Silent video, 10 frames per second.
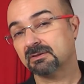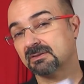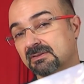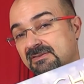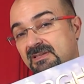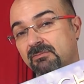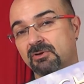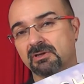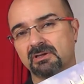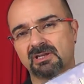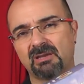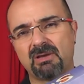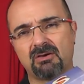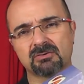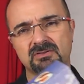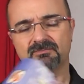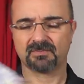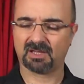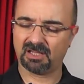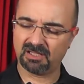Simurgh came out
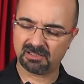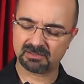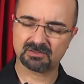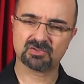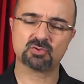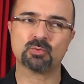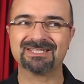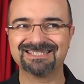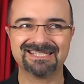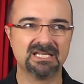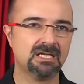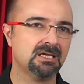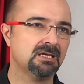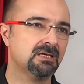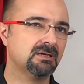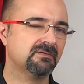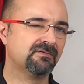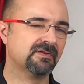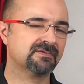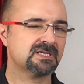in
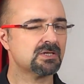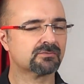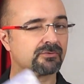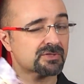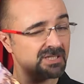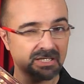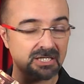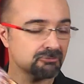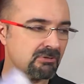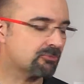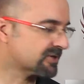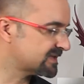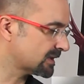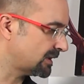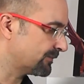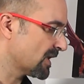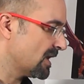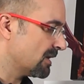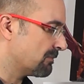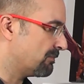2015 or 14, I can't remember exactly,
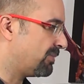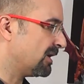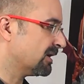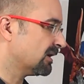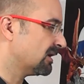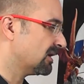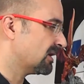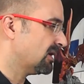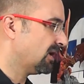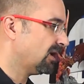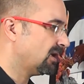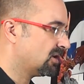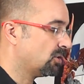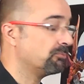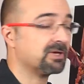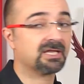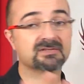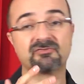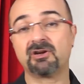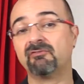by a company that's
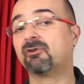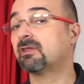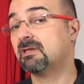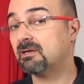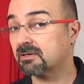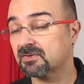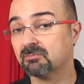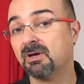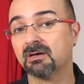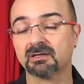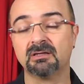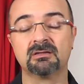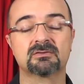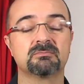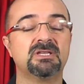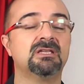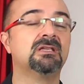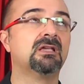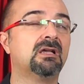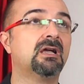very, very dear to me,
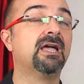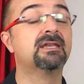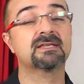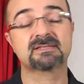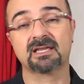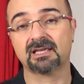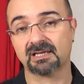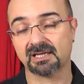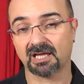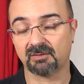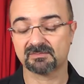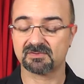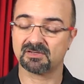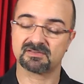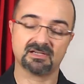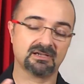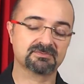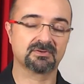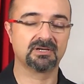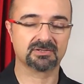NSKN Games, because I
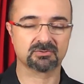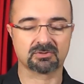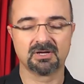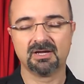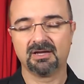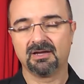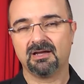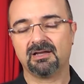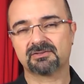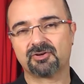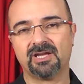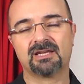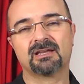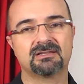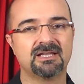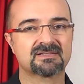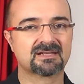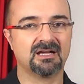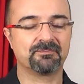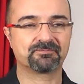absolutely adore Andrea and Agnieszka.